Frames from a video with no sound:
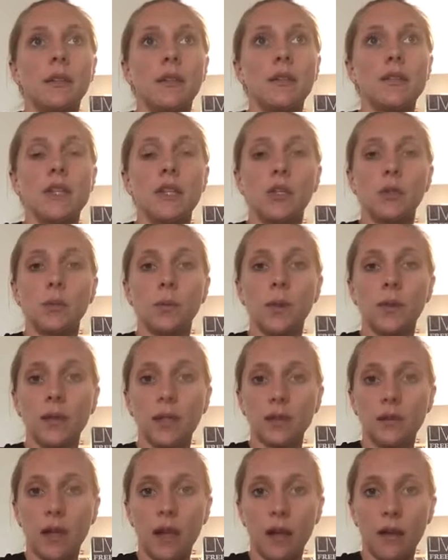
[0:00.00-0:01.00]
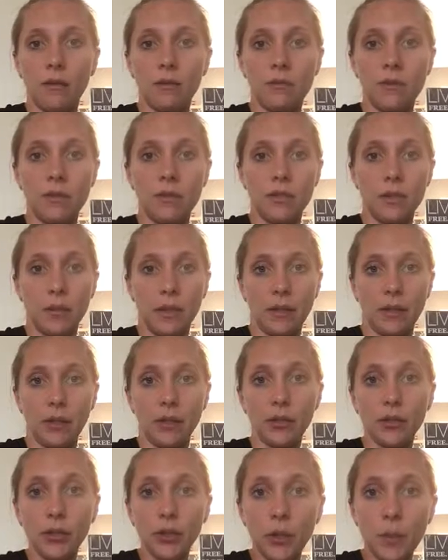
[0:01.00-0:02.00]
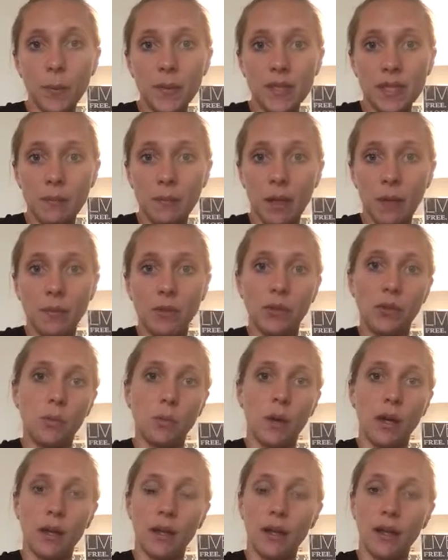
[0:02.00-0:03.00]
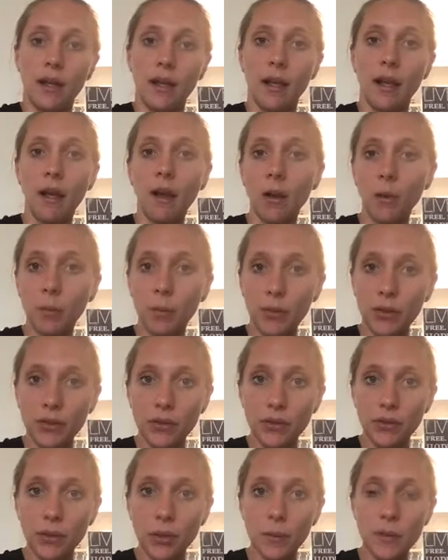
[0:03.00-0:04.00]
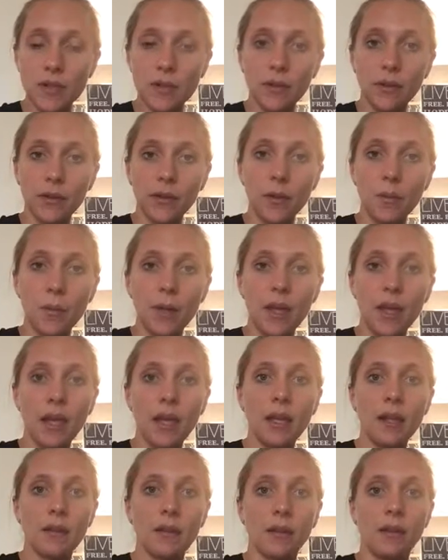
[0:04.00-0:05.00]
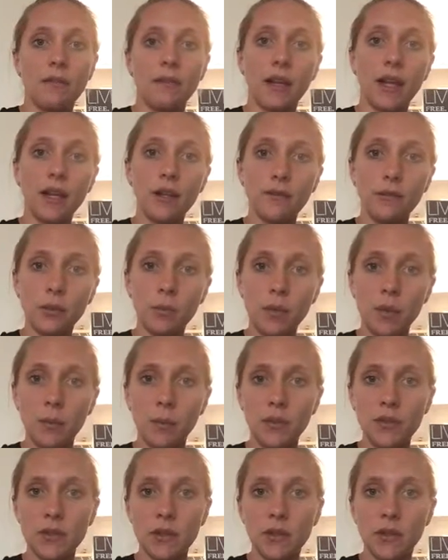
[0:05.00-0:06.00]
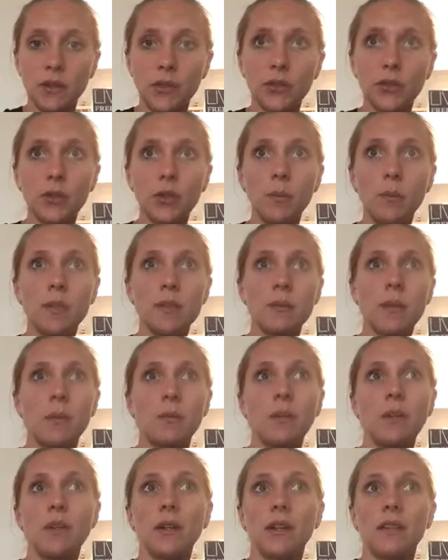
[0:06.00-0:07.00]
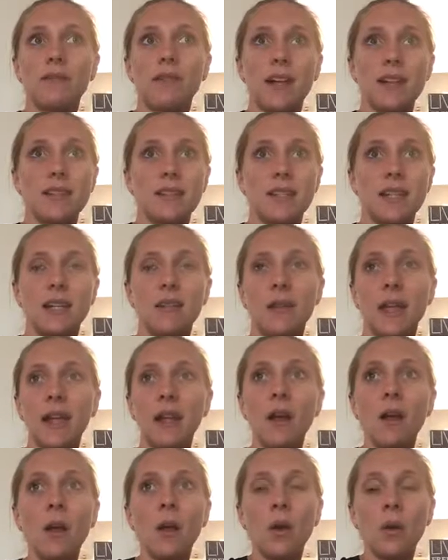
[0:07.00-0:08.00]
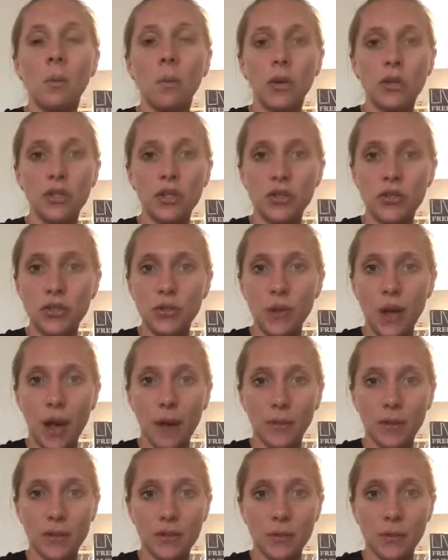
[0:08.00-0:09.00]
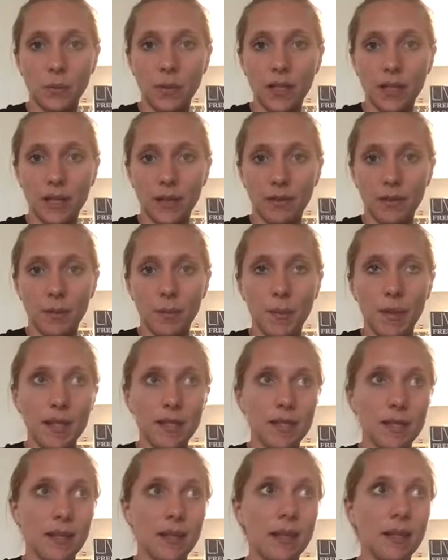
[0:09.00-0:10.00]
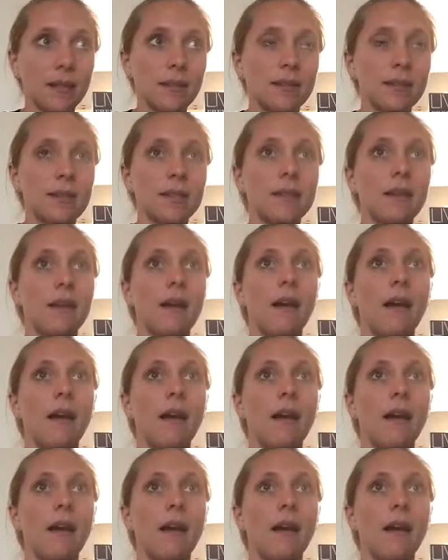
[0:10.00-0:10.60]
say you really love doing the groups, and maybe you want to help with the groups a little bit, or invite a few people to the groups. Maybe you're investing like 1 to 2 hours a week in the business,